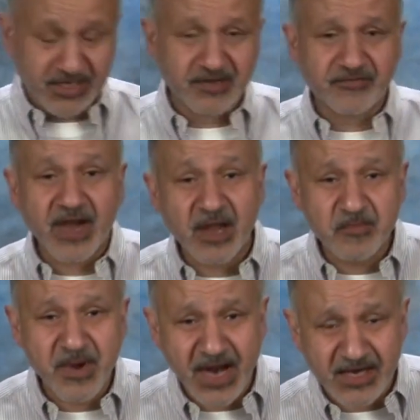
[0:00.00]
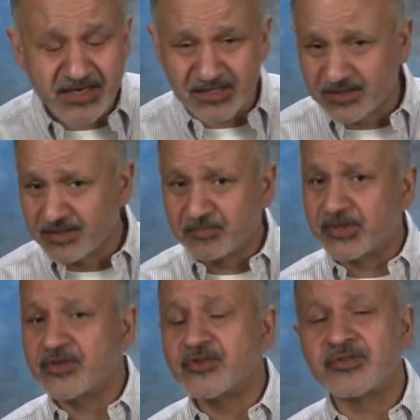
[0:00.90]
By the way, if iPad
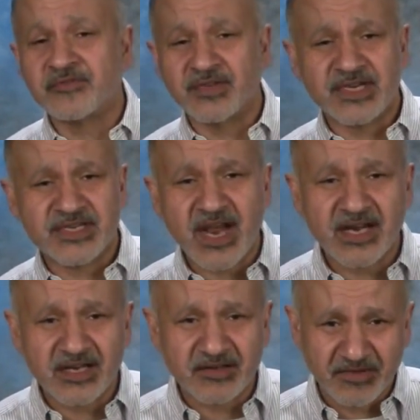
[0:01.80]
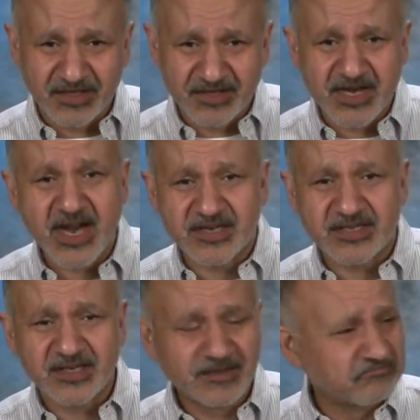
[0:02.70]
is produced entirely with
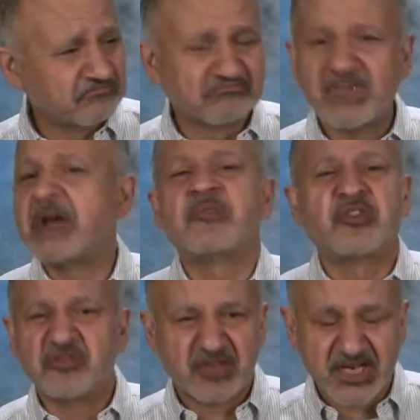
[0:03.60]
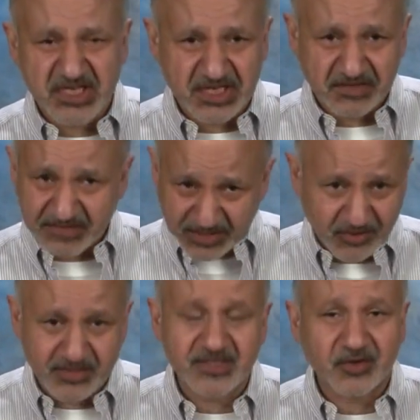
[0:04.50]
debt, I'm not going to touch it,
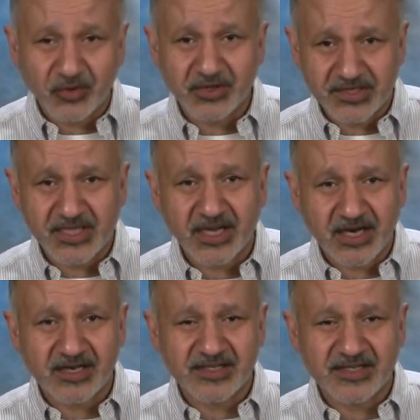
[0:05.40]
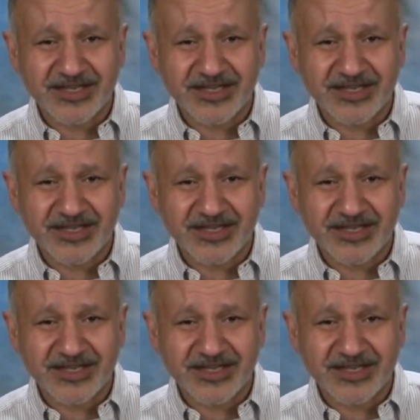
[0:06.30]
even though it's the coolest thing